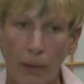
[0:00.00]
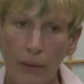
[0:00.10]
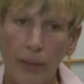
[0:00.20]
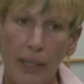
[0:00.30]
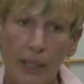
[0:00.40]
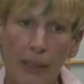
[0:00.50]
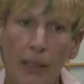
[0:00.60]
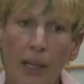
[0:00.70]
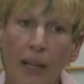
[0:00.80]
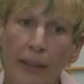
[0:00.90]
Okay,
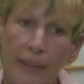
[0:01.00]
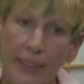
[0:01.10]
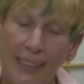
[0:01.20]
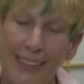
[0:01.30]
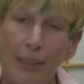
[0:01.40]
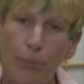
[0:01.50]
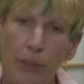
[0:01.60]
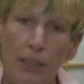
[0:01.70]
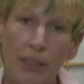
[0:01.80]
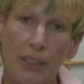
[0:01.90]
there's a deep
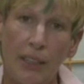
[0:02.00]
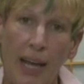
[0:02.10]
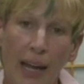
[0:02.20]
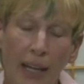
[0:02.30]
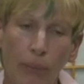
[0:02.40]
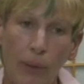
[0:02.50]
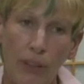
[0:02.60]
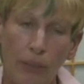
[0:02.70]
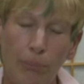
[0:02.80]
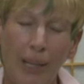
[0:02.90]
meaning to that, and when
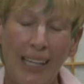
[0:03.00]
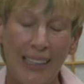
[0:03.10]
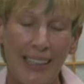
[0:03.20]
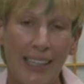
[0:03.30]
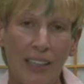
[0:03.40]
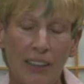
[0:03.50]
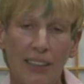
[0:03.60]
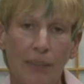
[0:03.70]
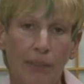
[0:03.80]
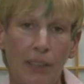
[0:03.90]
you meditate on
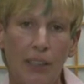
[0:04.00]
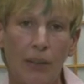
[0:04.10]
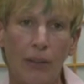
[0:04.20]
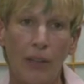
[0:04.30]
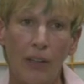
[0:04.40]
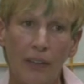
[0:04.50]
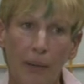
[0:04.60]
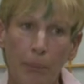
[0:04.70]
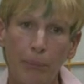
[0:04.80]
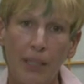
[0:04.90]
something, the, the
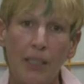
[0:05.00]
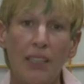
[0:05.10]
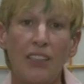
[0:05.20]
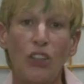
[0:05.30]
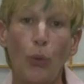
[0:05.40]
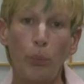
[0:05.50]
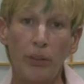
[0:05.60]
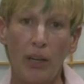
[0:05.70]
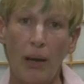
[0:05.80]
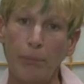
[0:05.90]
meanings
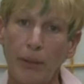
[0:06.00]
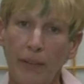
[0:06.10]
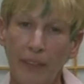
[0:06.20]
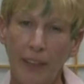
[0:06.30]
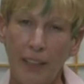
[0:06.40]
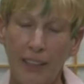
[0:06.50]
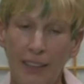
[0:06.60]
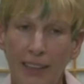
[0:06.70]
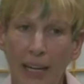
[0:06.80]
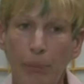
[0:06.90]
open up, the
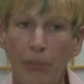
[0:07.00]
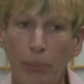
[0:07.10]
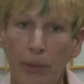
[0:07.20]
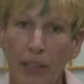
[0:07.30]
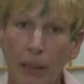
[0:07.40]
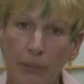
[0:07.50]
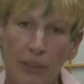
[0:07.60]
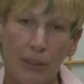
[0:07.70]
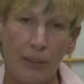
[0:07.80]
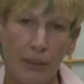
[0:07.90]
depth becomes a
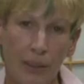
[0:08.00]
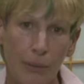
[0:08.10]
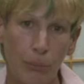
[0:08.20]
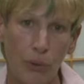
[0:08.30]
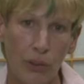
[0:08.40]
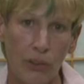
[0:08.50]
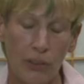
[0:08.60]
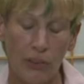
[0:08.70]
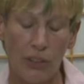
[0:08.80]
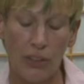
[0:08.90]
little more
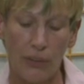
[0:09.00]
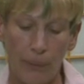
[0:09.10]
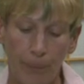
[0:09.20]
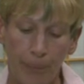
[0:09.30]
clear to you